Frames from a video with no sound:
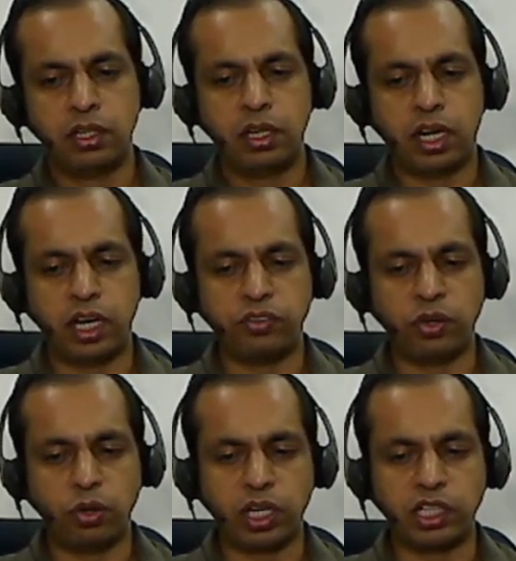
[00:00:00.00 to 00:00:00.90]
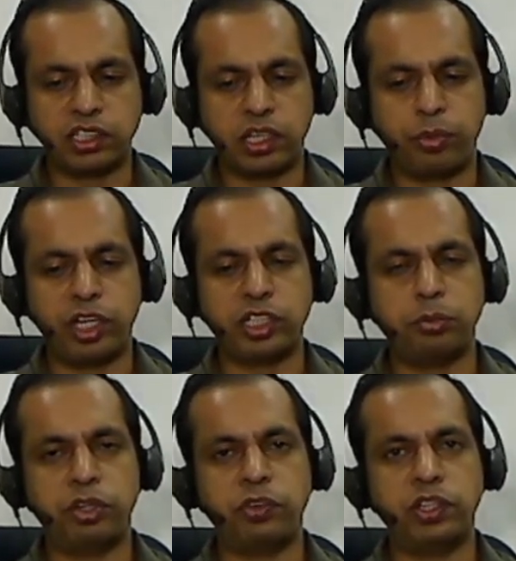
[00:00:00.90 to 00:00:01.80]
And if you look at the separation
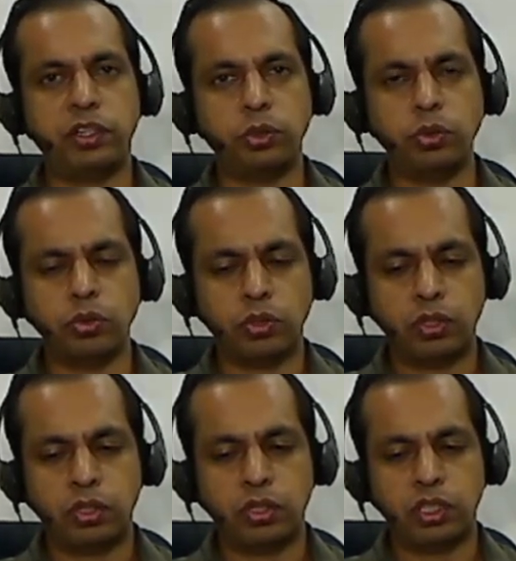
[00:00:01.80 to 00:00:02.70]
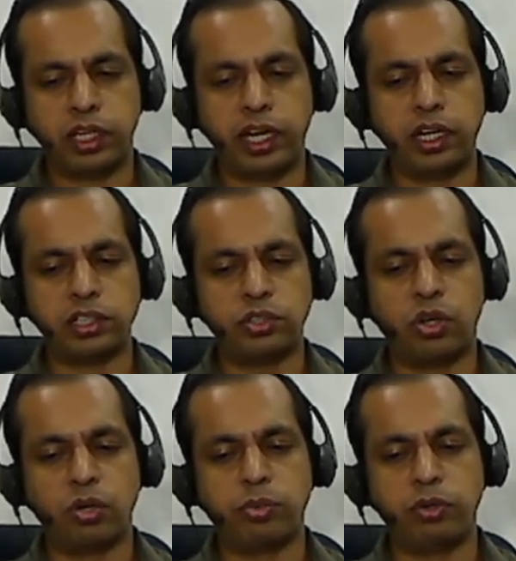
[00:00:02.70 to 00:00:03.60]
between the two, the gate has
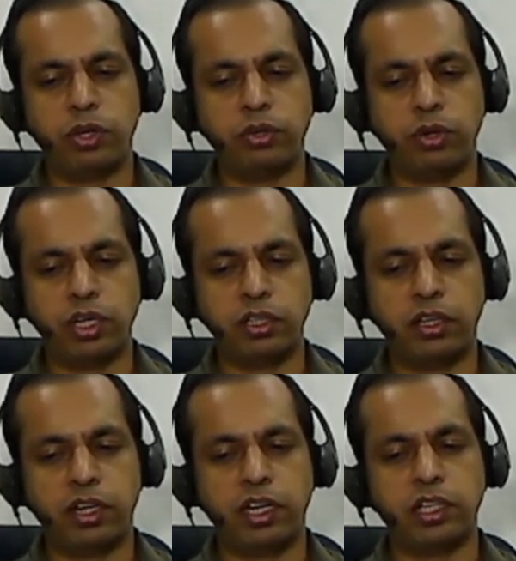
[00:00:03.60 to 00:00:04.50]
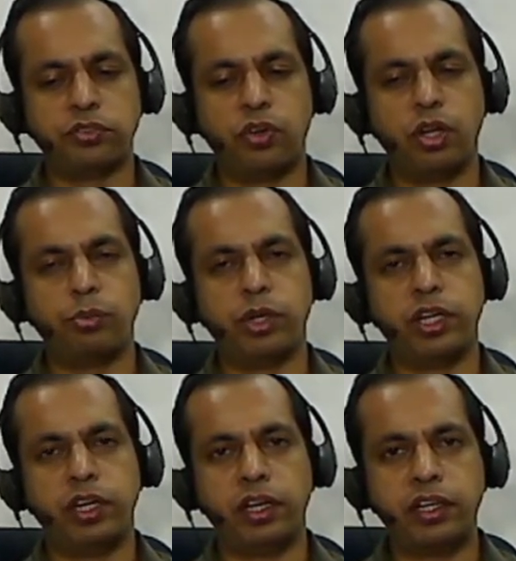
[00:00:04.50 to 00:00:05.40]
gone up by 1 unit, the drain has fallen
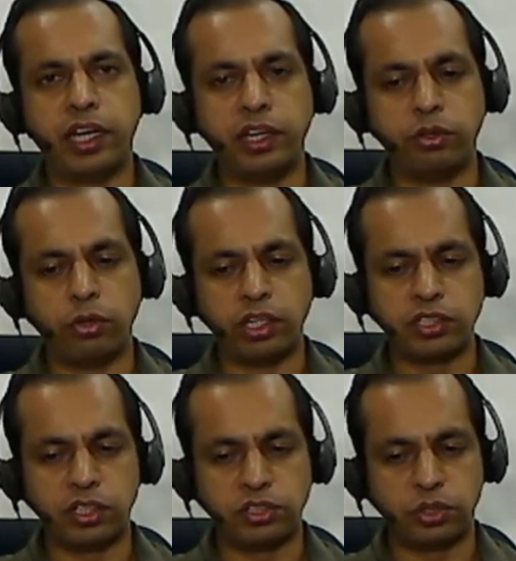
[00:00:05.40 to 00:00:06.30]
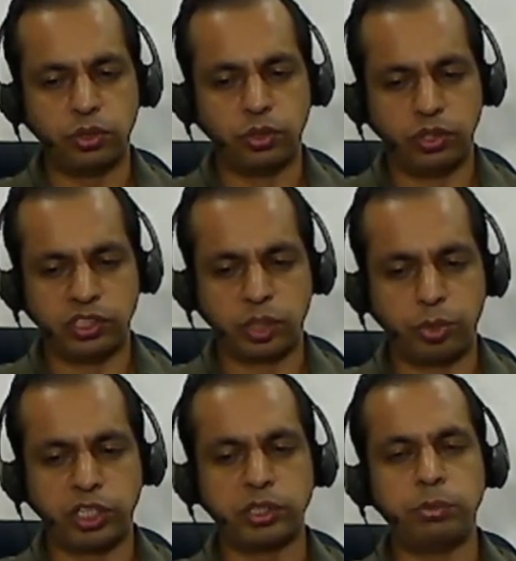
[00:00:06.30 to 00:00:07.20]
by gain units. So the
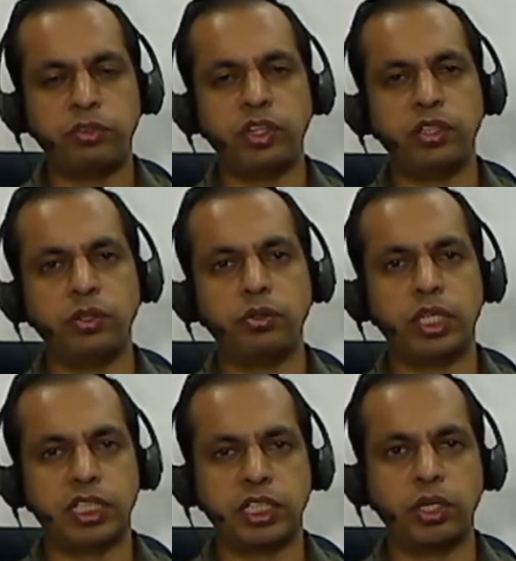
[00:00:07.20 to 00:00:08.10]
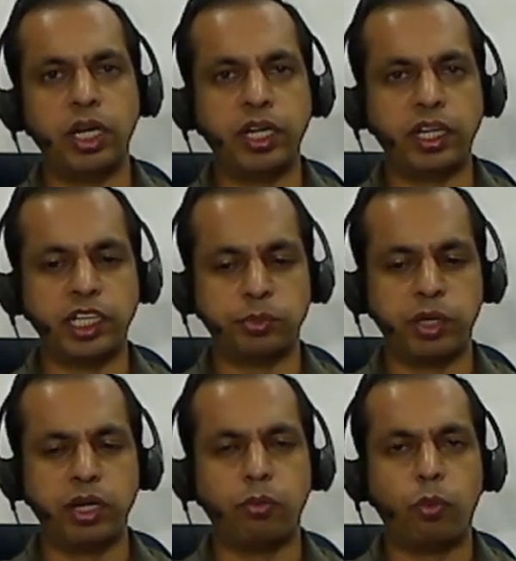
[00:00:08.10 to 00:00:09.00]
separation between the two has actually decreased
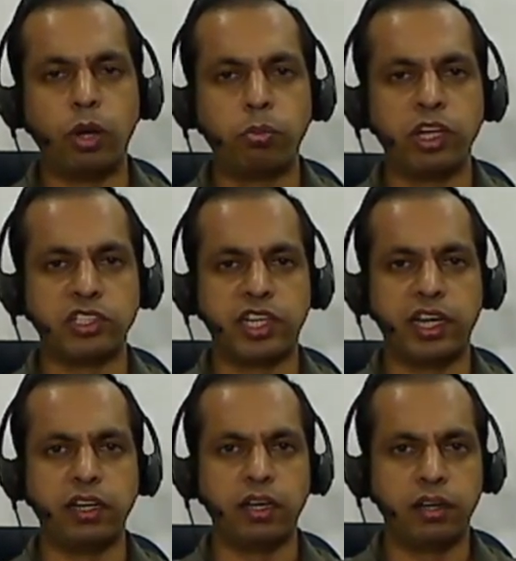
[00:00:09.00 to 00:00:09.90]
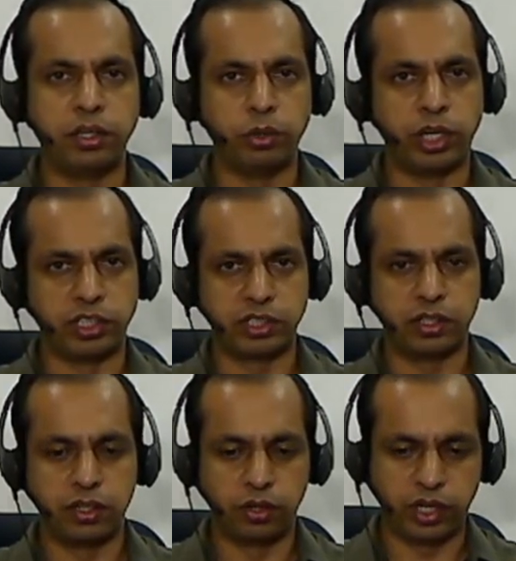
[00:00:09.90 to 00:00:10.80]
by 1 plus gain units.
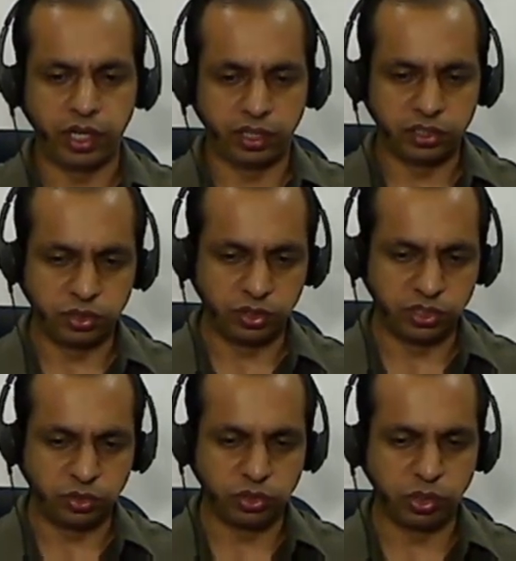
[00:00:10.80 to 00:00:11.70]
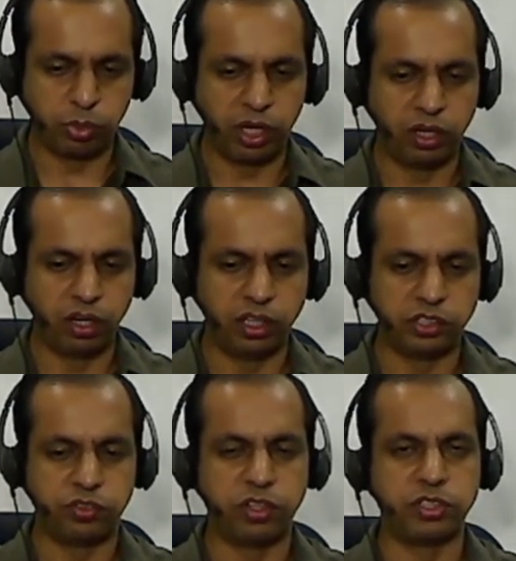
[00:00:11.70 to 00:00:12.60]
Okay, so this goes up a little, this
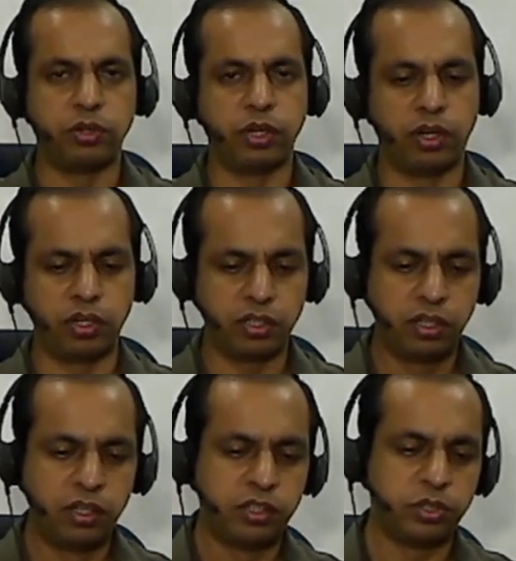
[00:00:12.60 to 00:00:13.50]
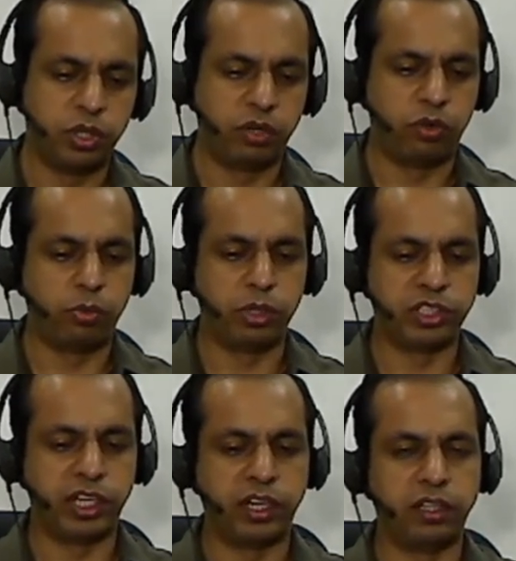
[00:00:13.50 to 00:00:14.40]
falls down a lot. So you have 1 plus
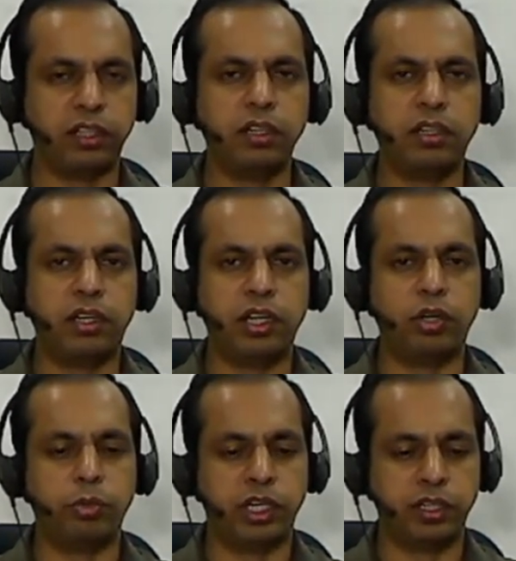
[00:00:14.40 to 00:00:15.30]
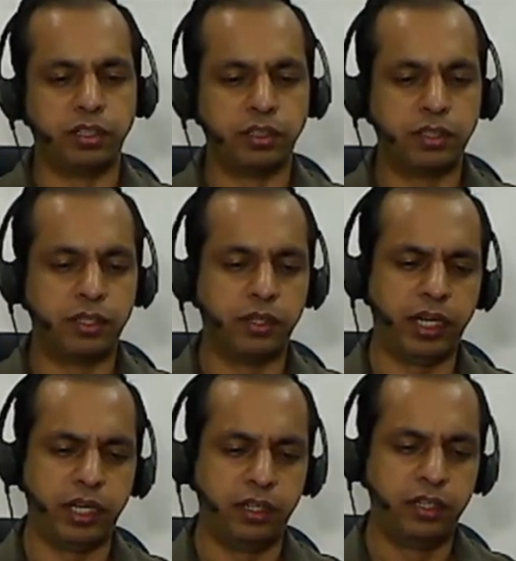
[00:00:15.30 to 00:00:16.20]
gain in the denominator.
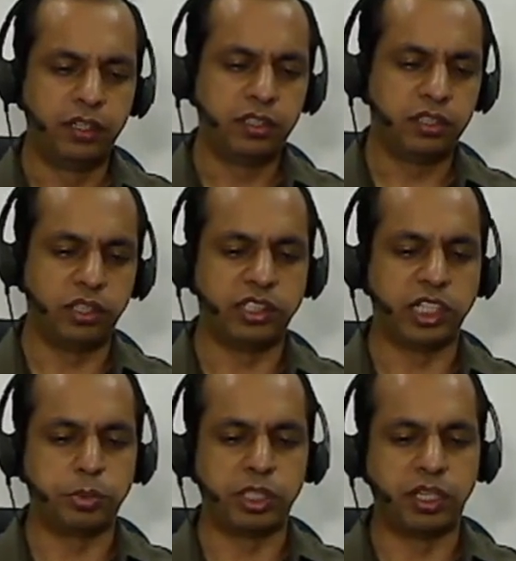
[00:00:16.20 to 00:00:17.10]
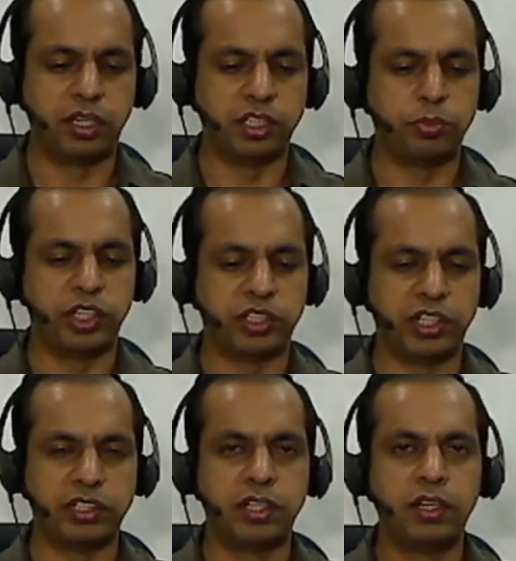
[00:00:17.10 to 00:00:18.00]
Okay, so this expression does make
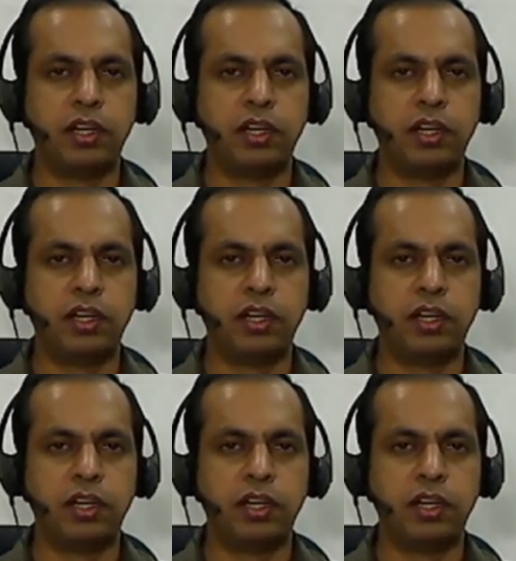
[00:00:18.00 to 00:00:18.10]
sense.